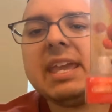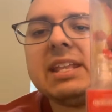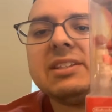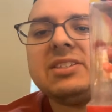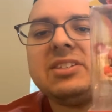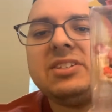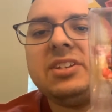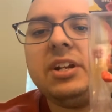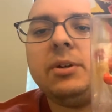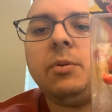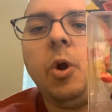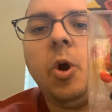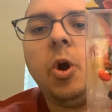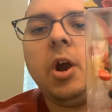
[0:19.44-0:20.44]

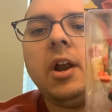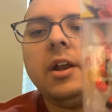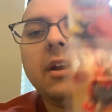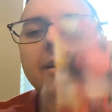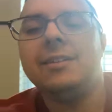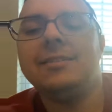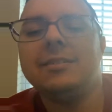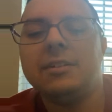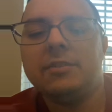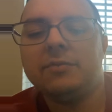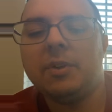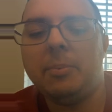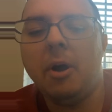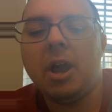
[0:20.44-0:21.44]
Incineroar
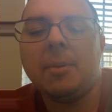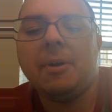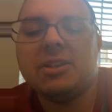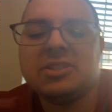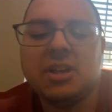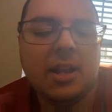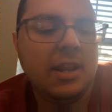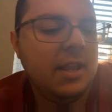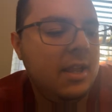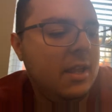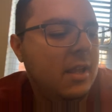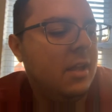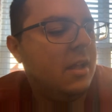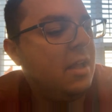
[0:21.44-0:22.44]
from Pokemon Sun
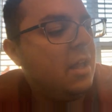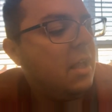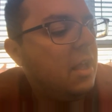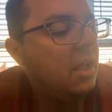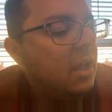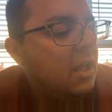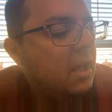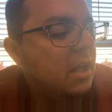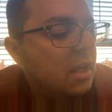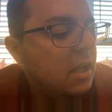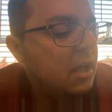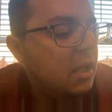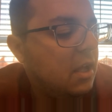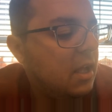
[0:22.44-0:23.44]

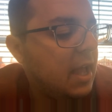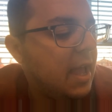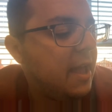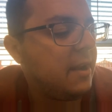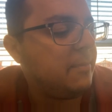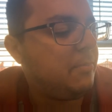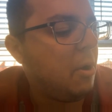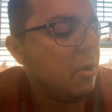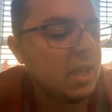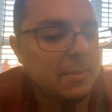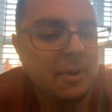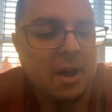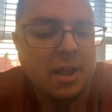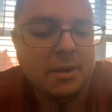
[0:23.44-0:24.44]
and
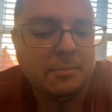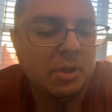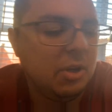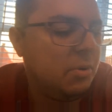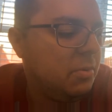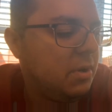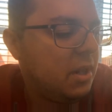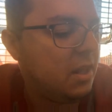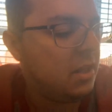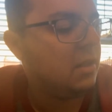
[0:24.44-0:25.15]
Pokemon Moon.